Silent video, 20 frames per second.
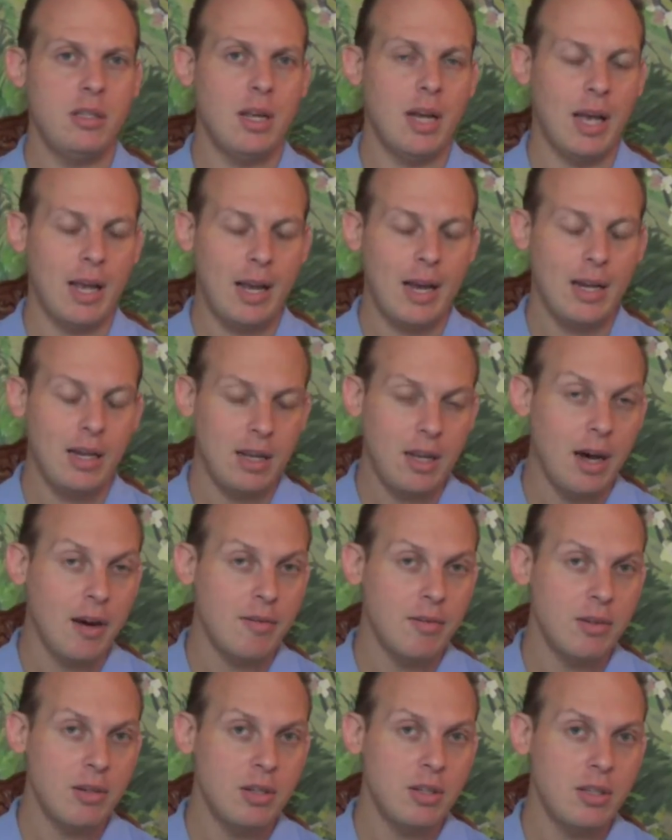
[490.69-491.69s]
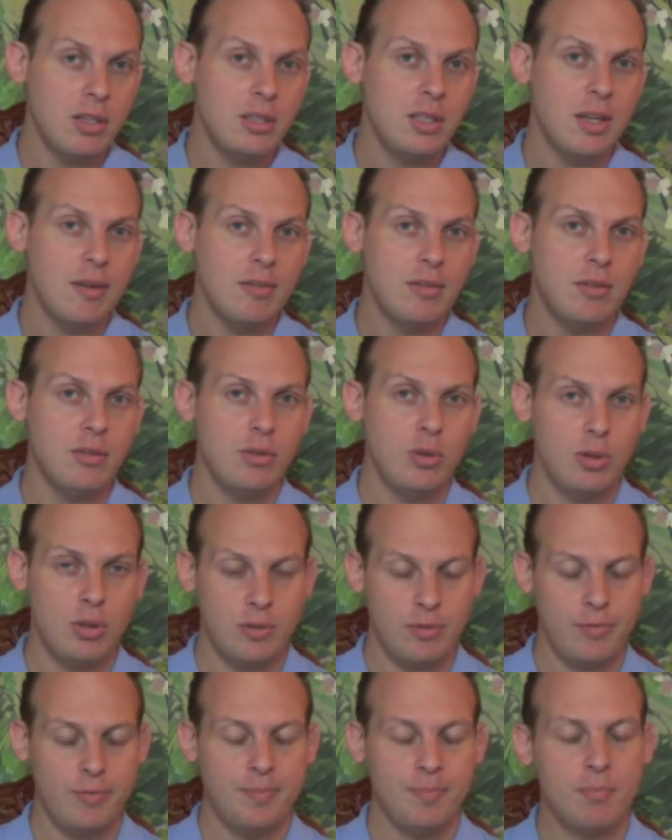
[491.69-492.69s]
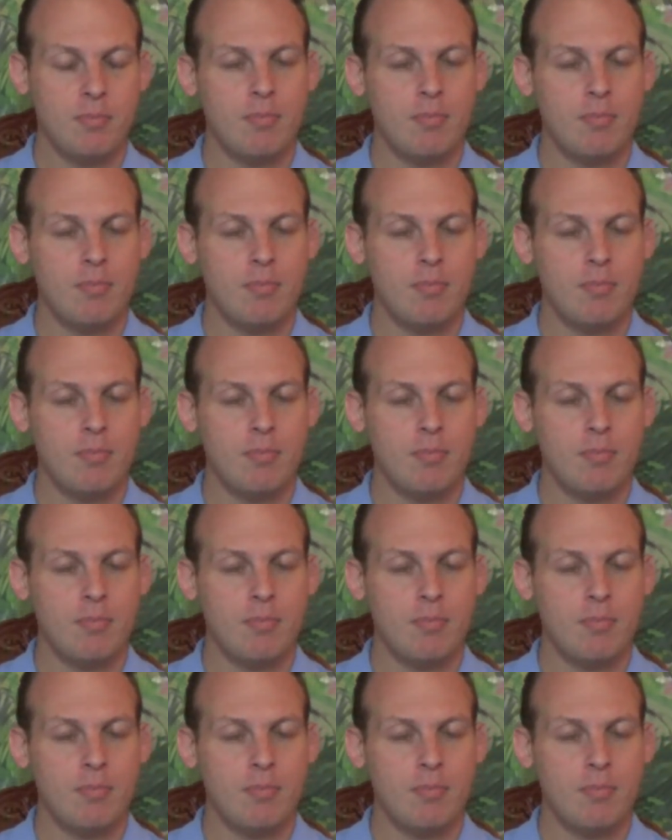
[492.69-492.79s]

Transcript: I kind of covered the 7 sort of